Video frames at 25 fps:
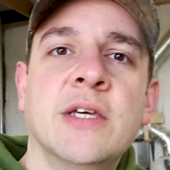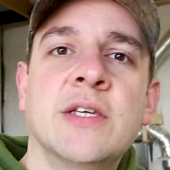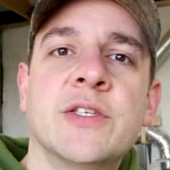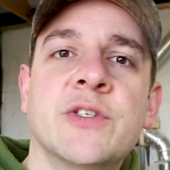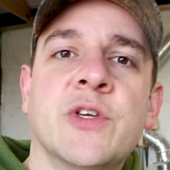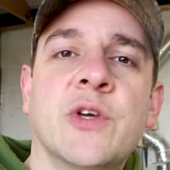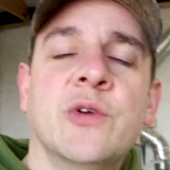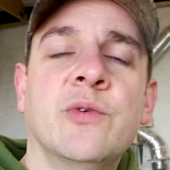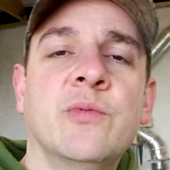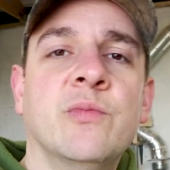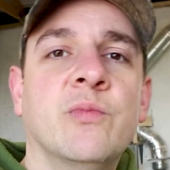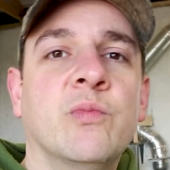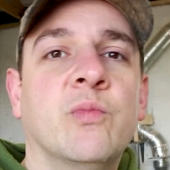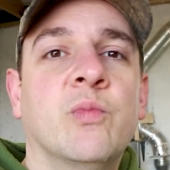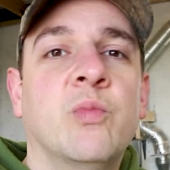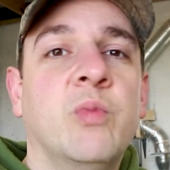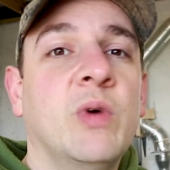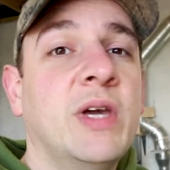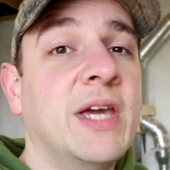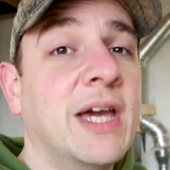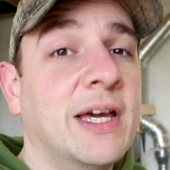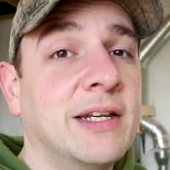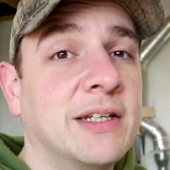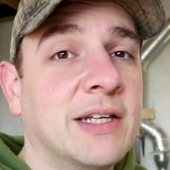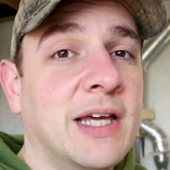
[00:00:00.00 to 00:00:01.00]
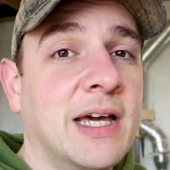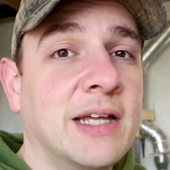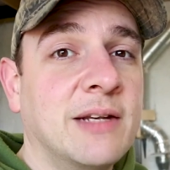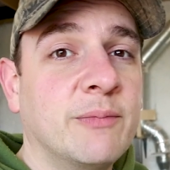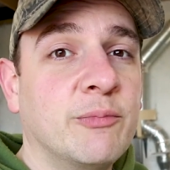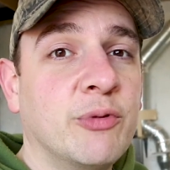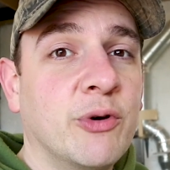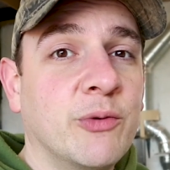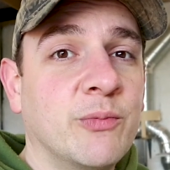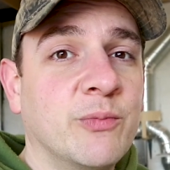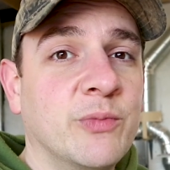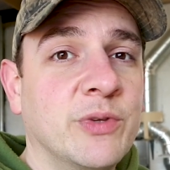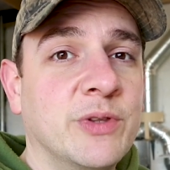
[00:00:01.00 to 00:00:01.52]
So we haven't had a
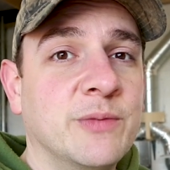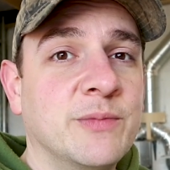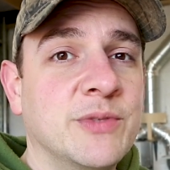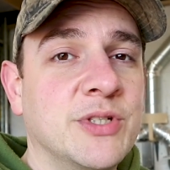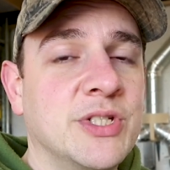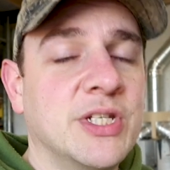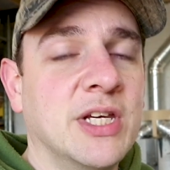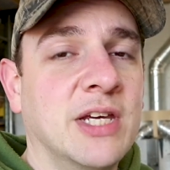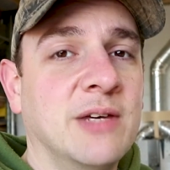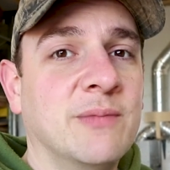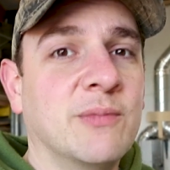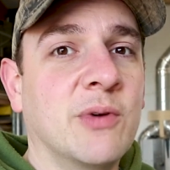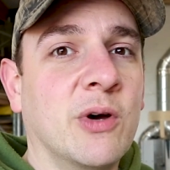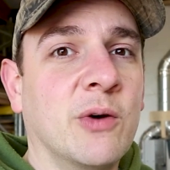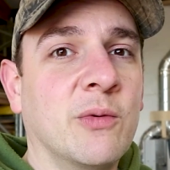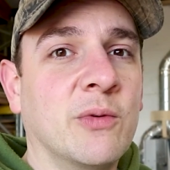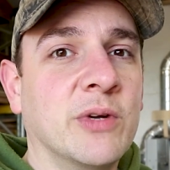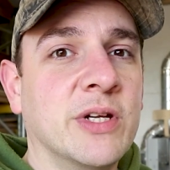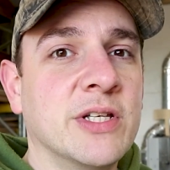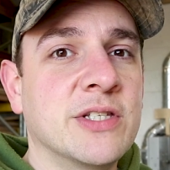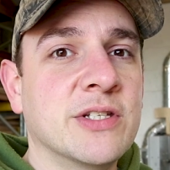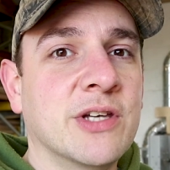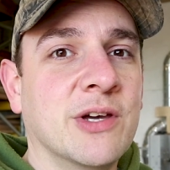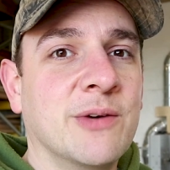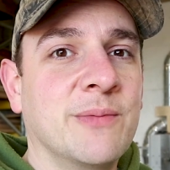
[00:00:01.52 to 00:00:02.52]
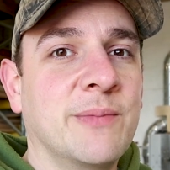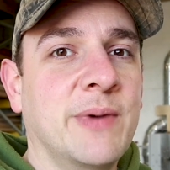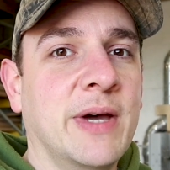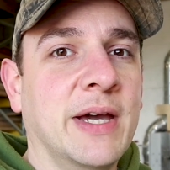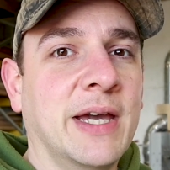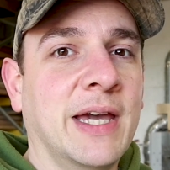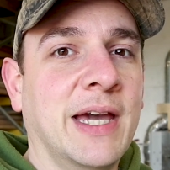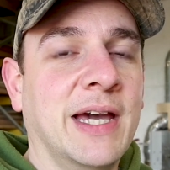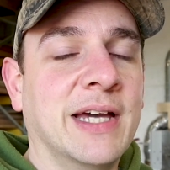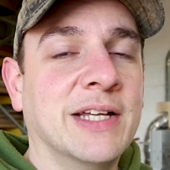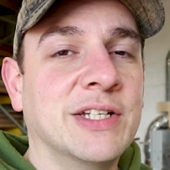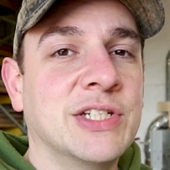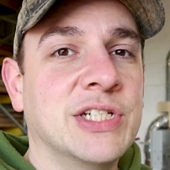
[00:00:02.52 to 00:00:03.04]
problem with the machine, but I wanted to come
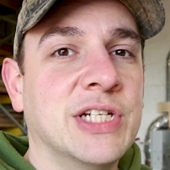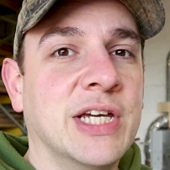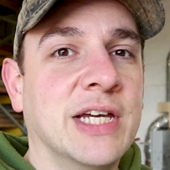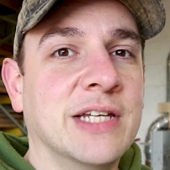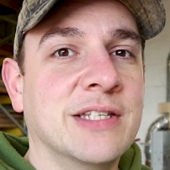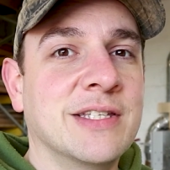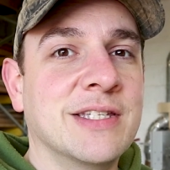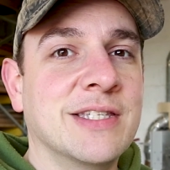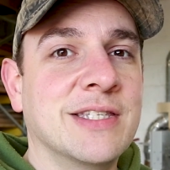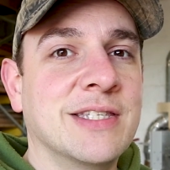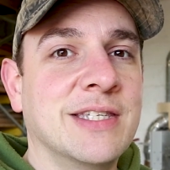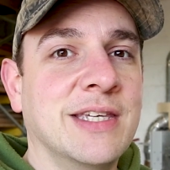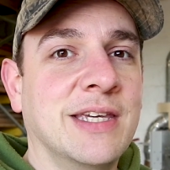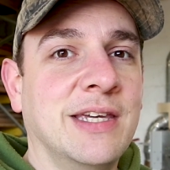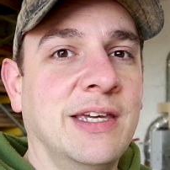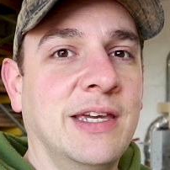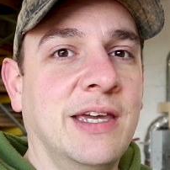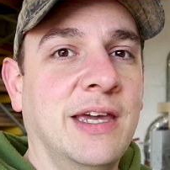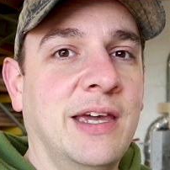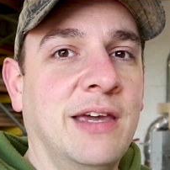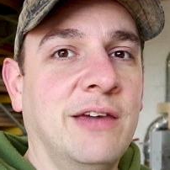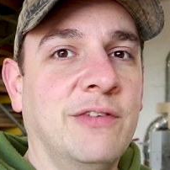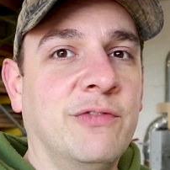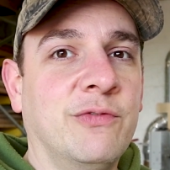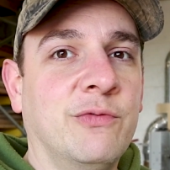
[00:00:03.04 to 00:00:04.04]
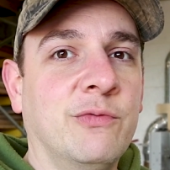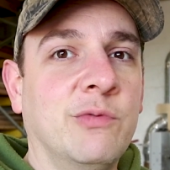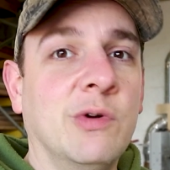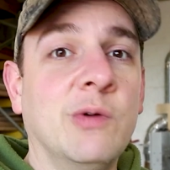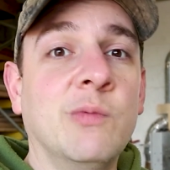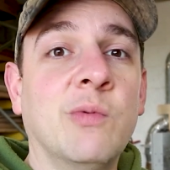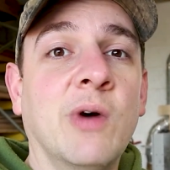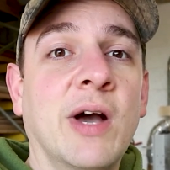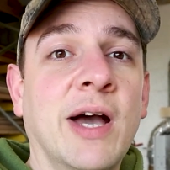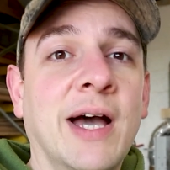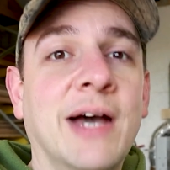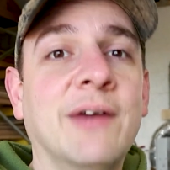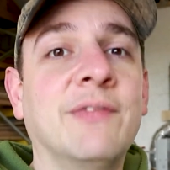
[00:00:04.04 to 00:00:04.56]
back and check to see if we
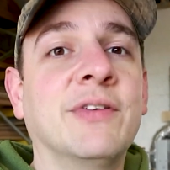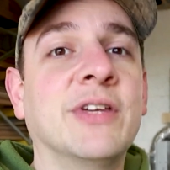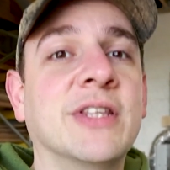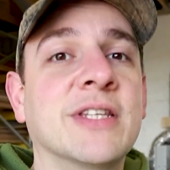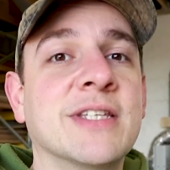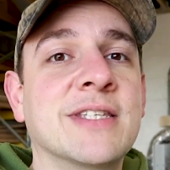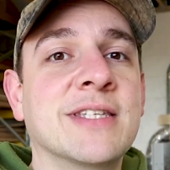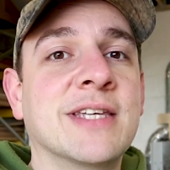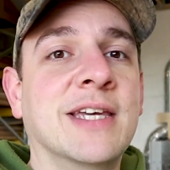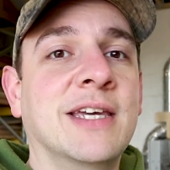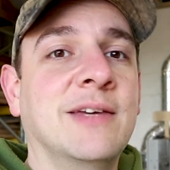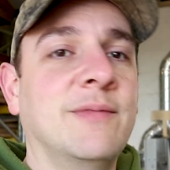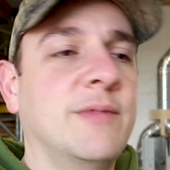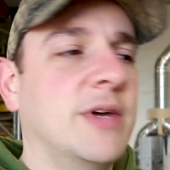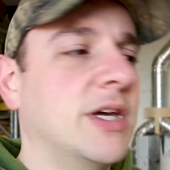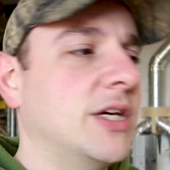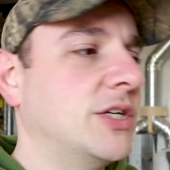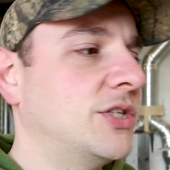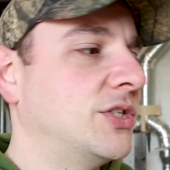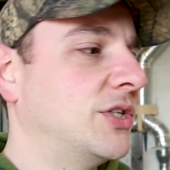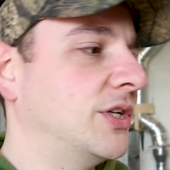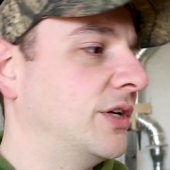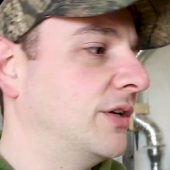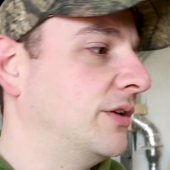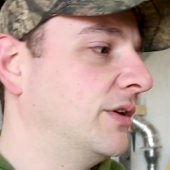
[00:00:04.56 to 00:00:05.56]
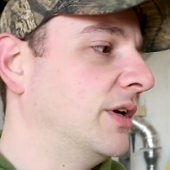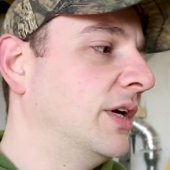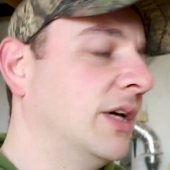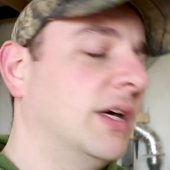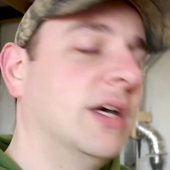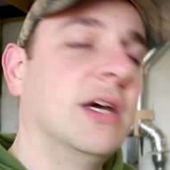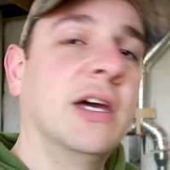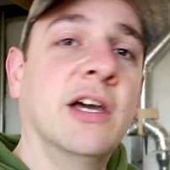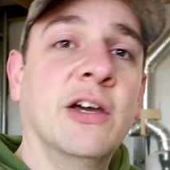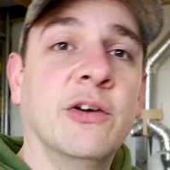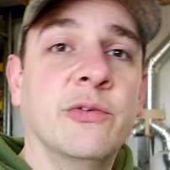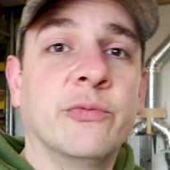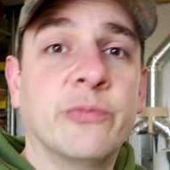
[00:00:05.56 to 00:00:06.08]
were having the same issue,
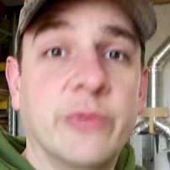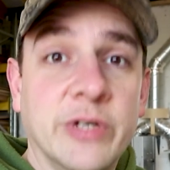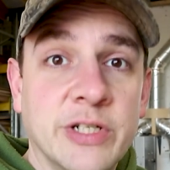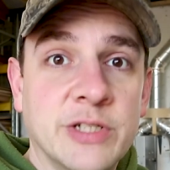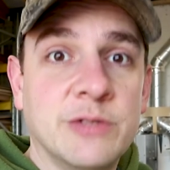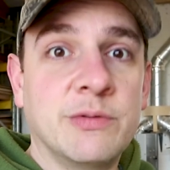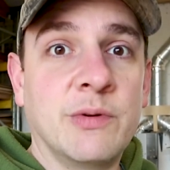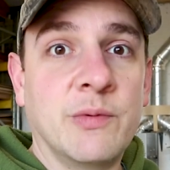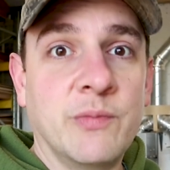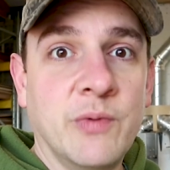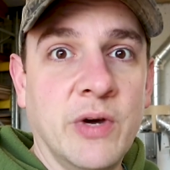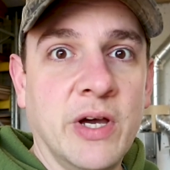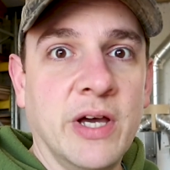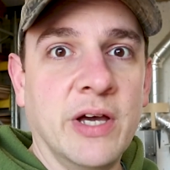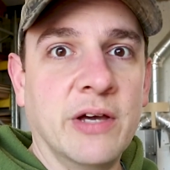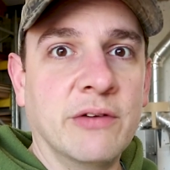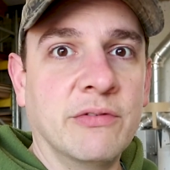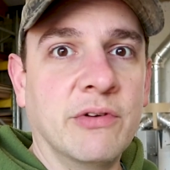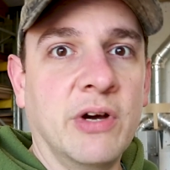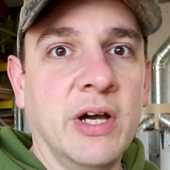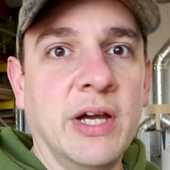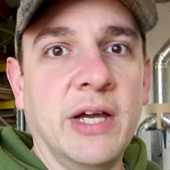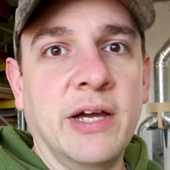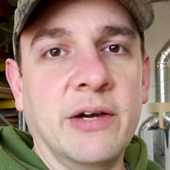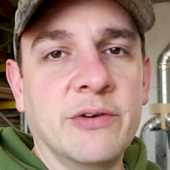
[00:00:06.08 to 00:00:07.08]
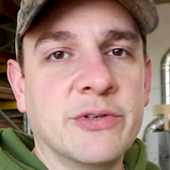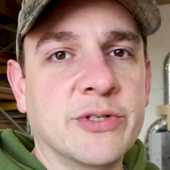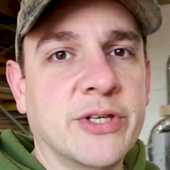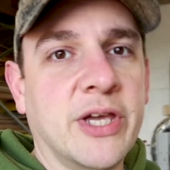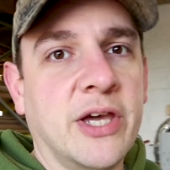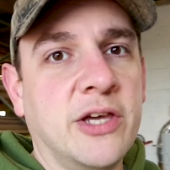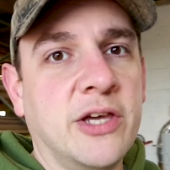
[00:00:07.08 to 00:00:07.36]
which we were, right? I was